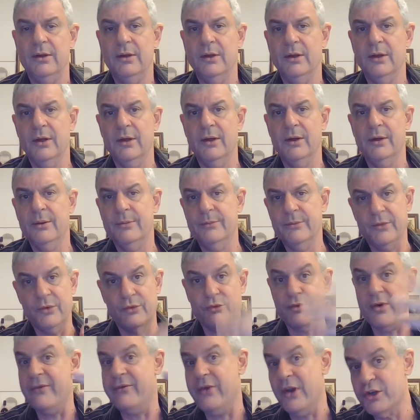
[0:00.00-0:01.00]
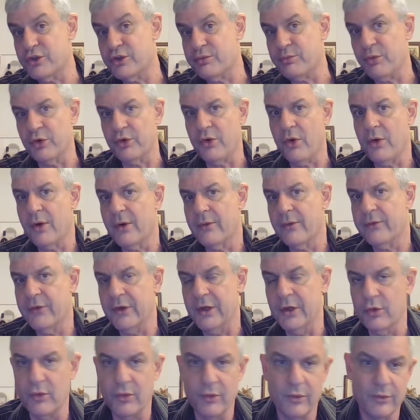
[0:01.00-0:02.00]
revenge
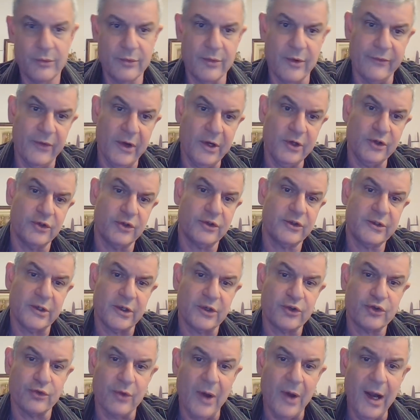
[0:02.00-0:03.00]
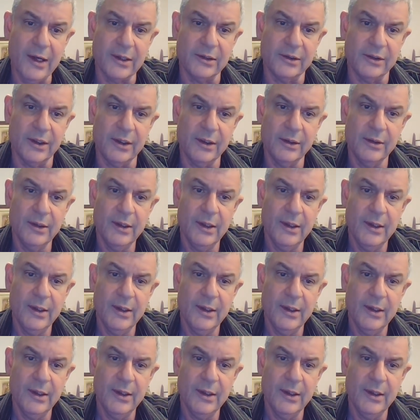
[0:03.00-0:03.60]
pornography or revenge sexuality.